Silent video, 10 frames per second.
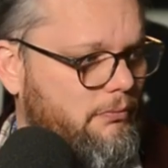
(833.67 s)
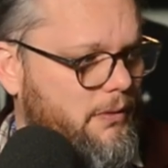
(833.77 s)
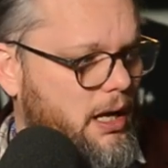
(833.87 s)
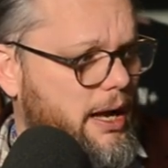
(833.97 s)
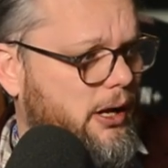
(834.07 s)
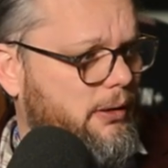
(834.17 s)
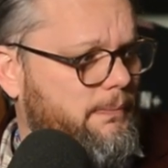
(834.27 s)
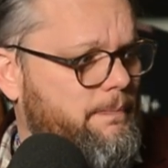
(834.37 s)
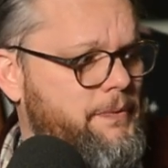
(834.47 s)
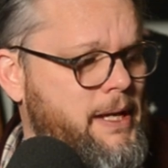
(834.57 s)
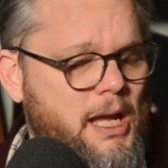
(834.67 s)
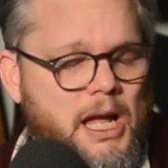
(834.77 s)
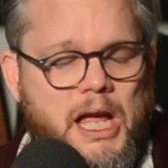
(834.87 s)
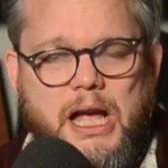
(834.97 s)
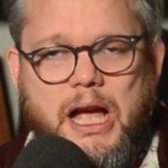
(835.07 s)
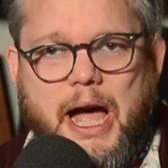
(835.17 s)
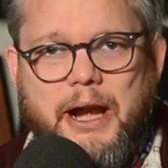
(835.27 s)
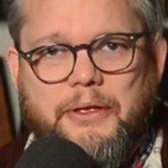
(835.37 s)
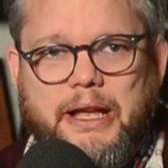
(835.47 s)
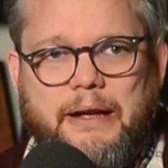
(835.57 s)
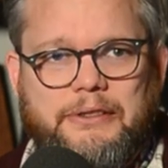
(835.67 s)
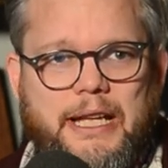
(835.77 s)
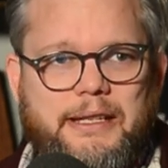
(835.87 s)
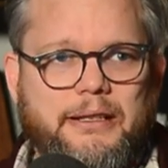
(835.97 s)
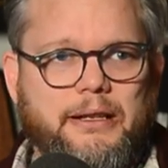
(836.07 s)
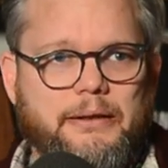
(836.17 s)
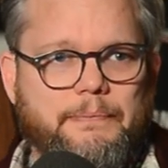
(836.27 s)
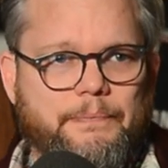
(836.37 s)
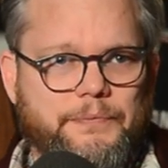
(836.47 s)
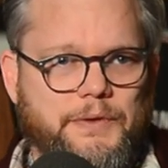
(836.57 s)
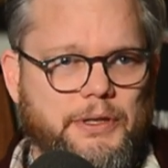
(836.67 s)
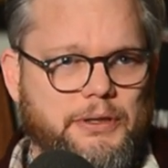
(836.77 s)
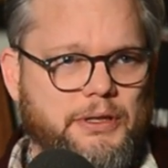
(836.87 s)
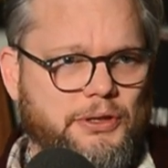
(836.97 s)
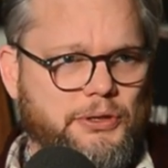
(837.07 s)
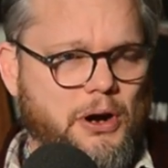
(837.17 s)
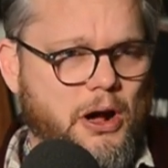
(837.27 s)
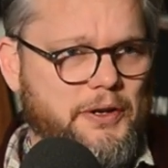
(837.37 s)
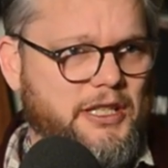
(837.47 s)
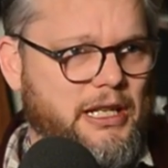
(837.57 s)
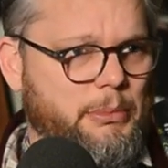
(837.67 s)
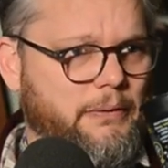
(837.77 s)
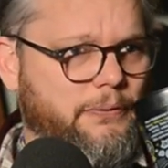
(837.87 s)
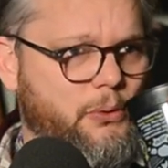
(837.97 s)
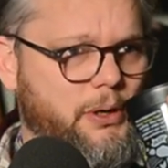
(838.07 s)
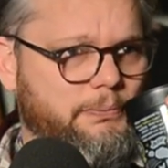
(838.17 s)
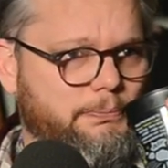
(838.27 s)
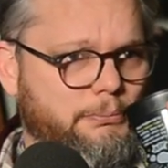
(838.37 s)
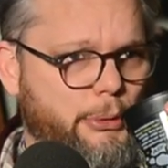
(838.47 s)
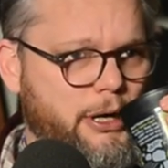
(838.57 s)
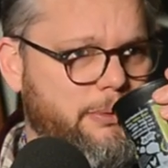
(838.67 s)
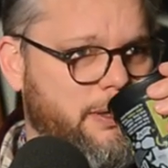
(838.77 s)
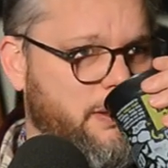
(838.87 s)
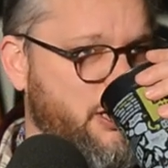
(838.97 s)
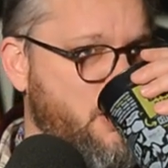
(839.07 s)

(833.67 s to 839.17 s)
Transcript: Oh, I don't think I've tasted a such a strong cinnamon forward bourbon and